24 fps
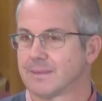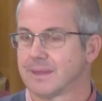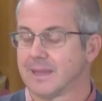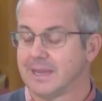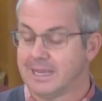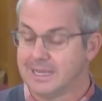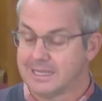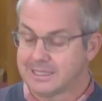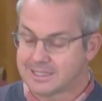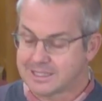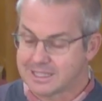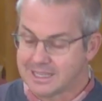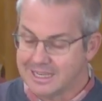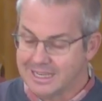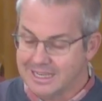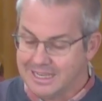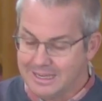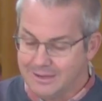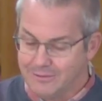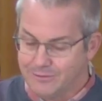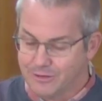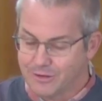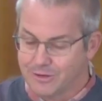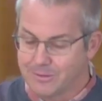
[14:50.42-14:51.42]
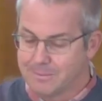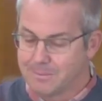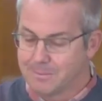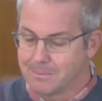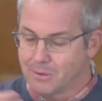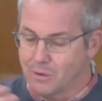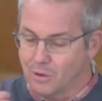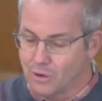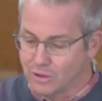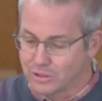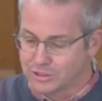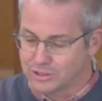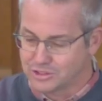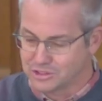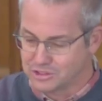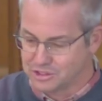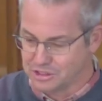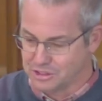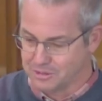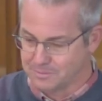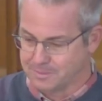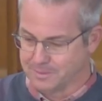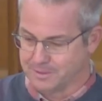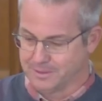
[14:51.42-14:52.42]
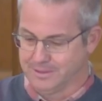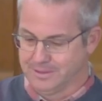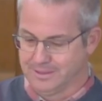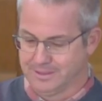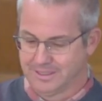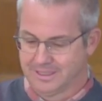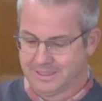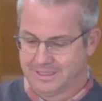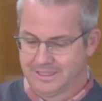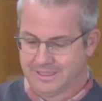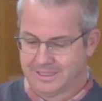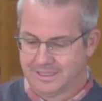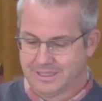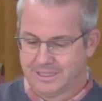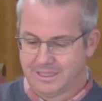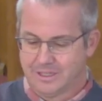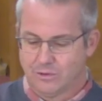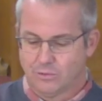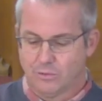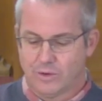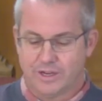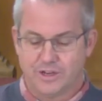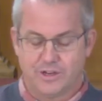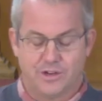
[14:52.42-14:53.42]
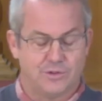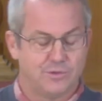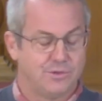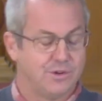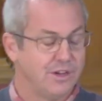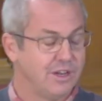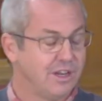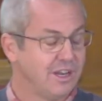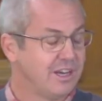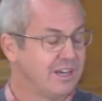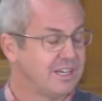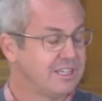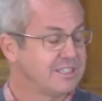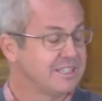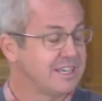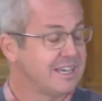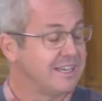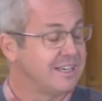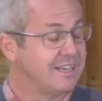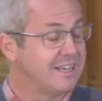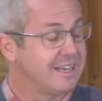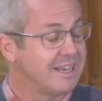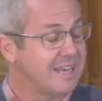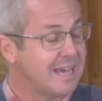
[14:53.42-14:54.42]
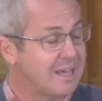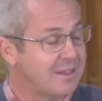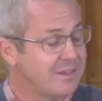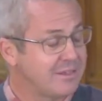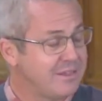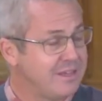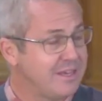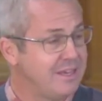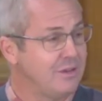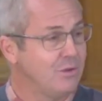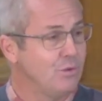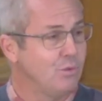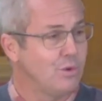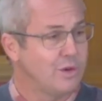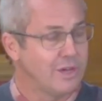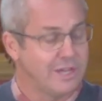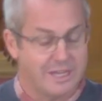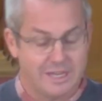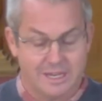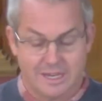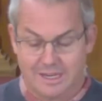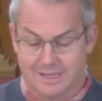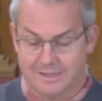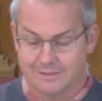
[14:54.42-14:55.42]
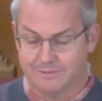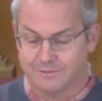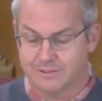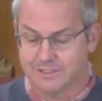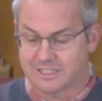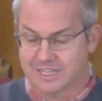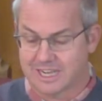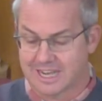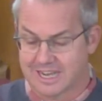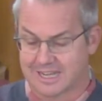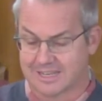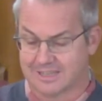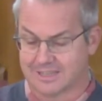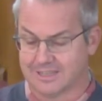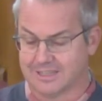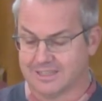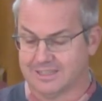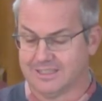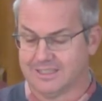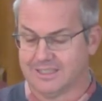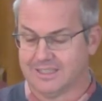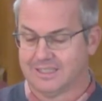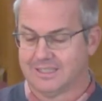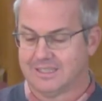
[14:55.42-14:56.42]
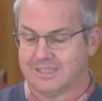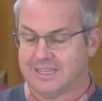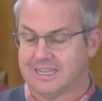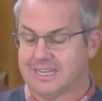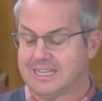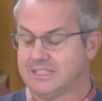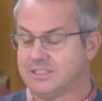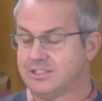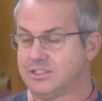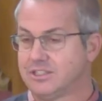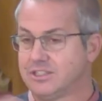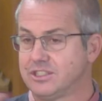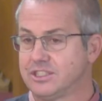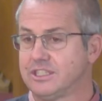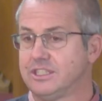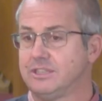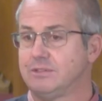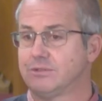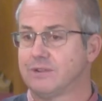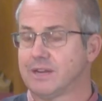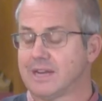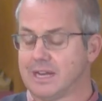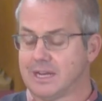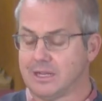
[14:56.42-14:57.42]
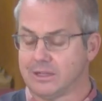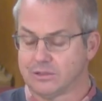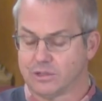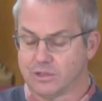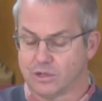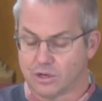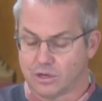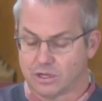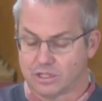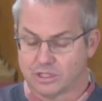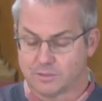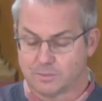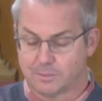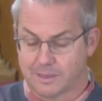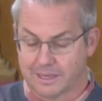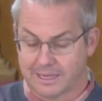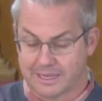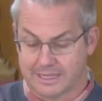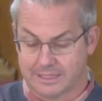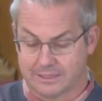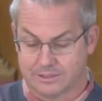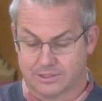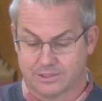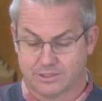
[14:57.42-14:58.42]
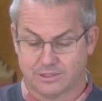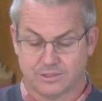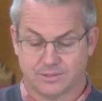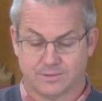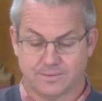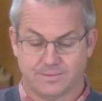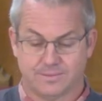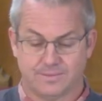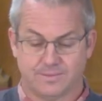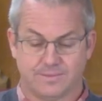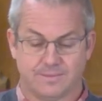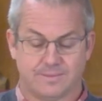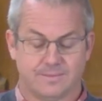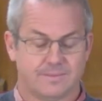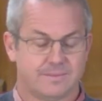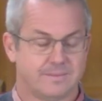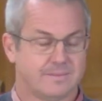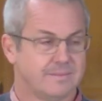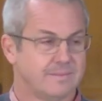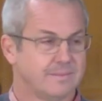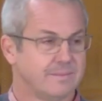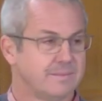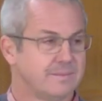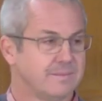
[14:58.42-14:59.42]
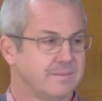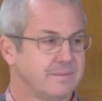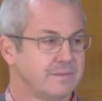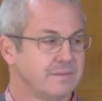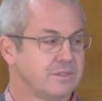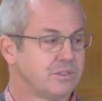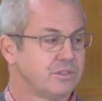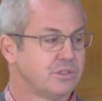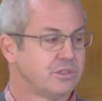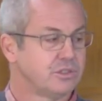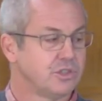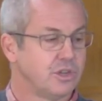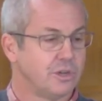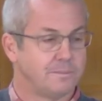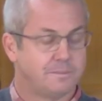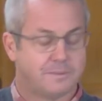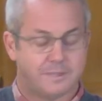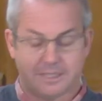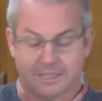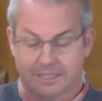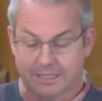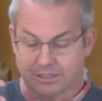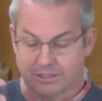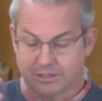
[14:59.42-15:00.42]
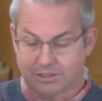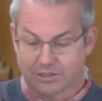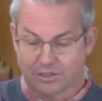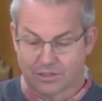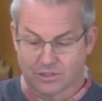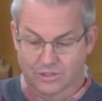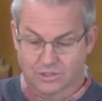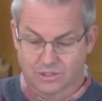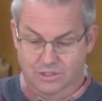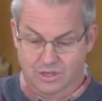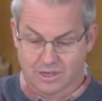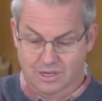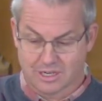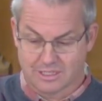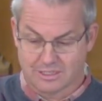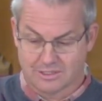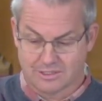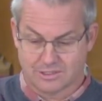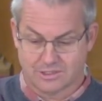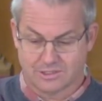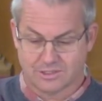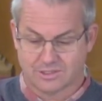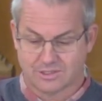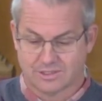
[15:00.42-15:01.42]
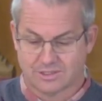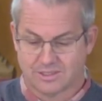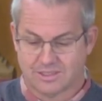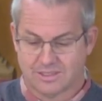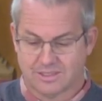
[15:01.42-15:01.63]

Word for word: It's even more stupid when you realize that nothing we have done has derailed God's plans, stopped his designs.